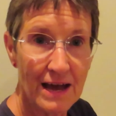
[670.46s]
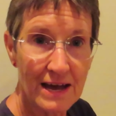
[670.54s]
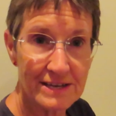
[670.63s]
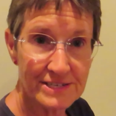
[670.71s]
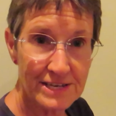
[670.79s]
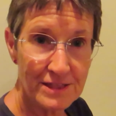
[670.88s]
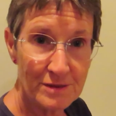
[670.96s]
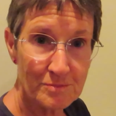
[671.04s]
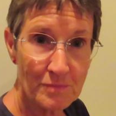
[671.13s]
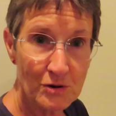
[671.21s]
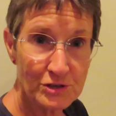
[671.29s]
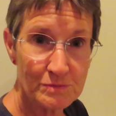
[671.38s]
And in the
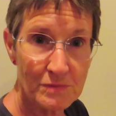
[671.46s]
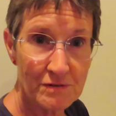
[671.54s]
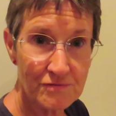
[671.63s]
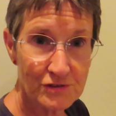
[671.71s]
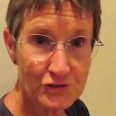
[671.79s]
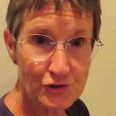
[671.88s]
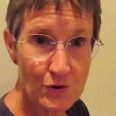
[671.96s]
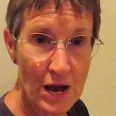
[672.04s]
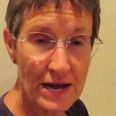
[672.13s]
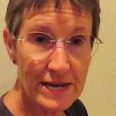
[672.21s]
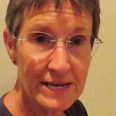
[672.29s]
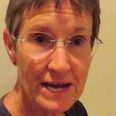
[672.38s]
bottom of the
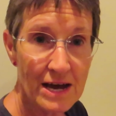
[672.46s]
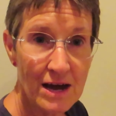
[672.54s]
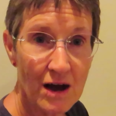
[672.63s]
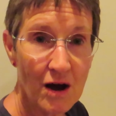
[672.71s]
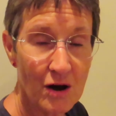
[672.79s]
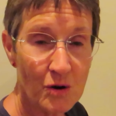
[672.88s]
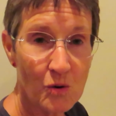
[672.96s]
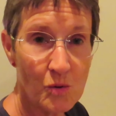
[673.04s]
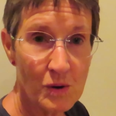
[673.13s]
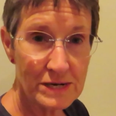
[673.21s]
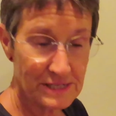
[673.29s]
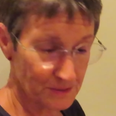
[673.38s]
tray, I
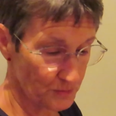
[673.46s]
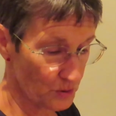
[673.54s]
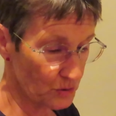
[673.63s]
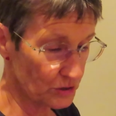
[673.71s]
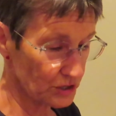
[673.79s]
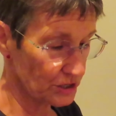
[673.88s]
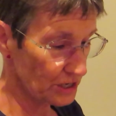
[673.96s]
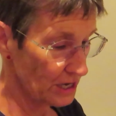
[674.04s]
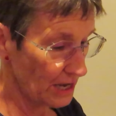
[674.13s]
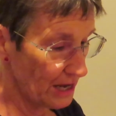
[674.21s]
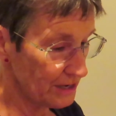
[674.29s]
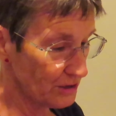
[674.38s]
always put
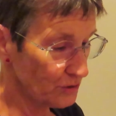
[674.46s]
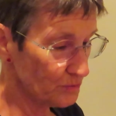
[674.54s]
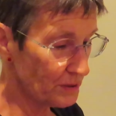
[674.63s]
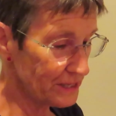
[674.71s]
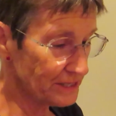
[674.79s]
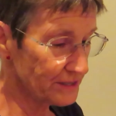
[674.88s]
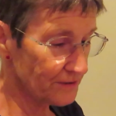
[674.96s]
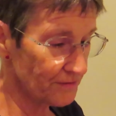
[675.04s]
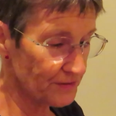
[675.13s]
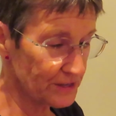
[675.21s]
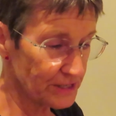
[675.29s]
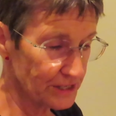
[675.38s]
a little piece
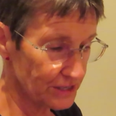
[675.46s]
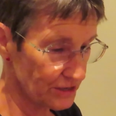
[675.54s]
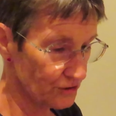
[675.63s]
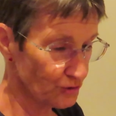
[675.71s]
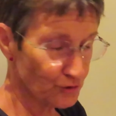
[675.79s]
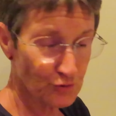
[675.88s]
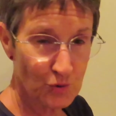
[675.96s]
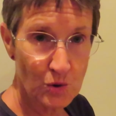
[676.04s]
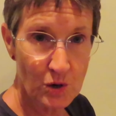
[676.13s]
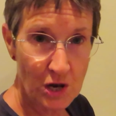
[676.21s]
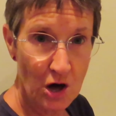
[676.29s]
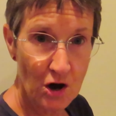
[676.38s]
of this draw
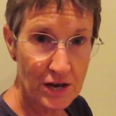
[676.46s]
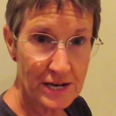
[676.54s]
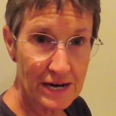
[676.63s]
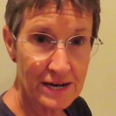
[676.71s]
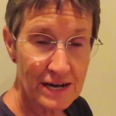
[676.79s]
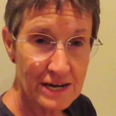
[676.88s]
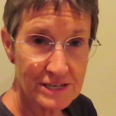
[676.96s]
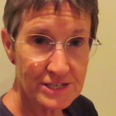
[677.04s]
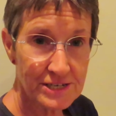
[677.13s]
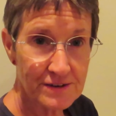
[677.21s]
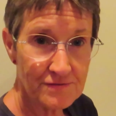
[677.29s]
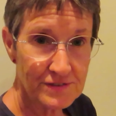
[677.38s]
liner
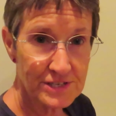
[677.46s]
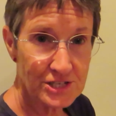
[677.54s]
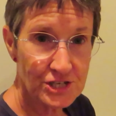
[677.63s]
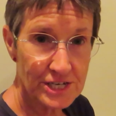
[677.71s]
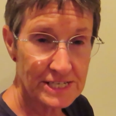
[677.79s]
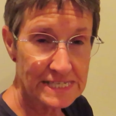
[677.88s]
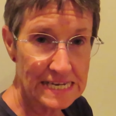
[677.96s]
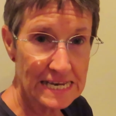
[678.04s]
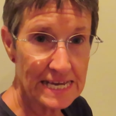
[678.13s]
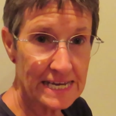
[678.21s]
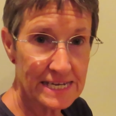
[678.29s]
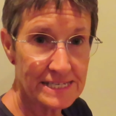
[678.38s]
to give the chick's
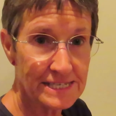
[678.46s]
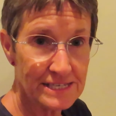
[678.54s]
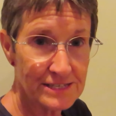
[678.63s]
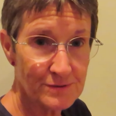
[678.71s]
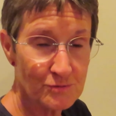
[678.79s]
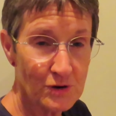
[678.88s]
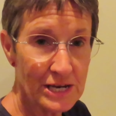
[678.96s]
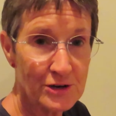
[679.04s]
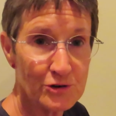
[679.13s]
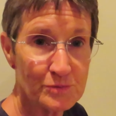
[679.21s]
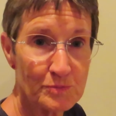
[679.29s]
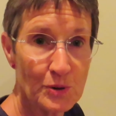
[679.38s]
legs some really
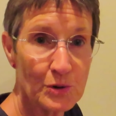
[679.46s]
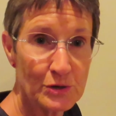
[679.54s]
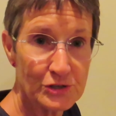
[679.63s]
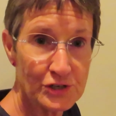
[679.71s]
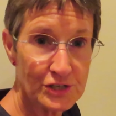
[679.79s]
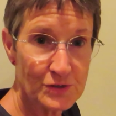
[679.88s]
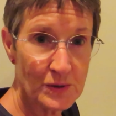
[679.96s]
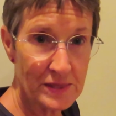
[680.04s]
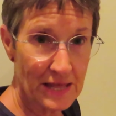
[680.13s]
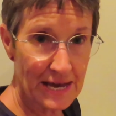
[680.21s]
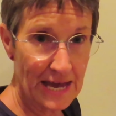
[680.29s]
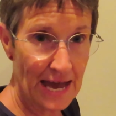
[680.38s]
good purchase when
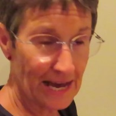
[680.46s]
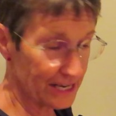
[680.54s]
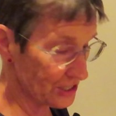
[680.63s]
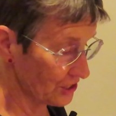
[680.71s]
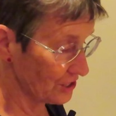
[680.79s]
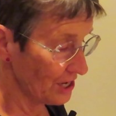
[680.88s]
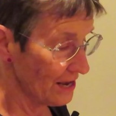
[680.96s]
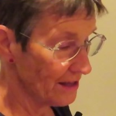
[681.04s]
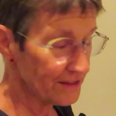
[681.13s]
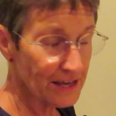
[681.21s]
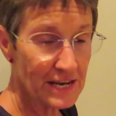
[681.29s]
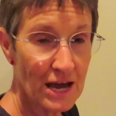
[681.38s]
they hatch.
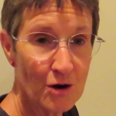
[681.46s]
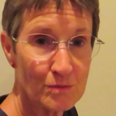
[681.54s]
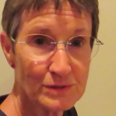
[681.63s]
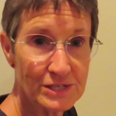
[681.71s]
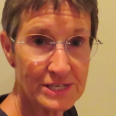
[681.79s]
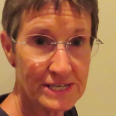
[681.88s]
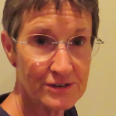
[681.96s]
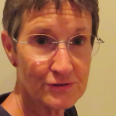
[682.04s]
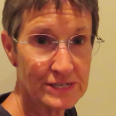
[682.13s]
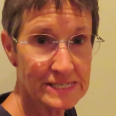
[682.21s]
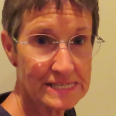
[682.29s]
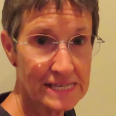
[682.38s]
That helps
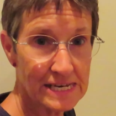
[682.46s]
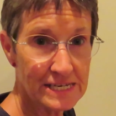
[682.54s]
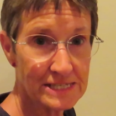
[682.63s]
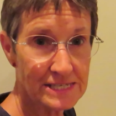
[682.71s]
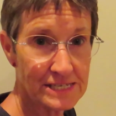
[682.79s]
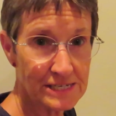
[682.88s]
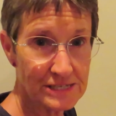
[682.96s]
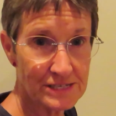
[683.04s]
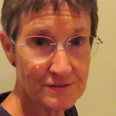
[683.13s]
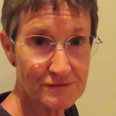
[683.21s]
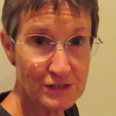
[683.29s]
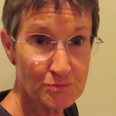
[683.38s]
decrease the
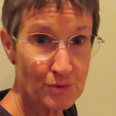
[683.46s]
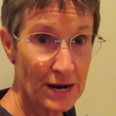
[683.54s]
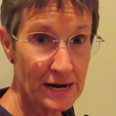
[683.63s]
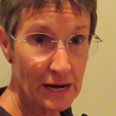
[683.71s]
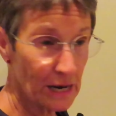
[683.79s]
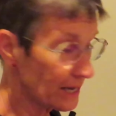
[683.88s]
incidence of spraddle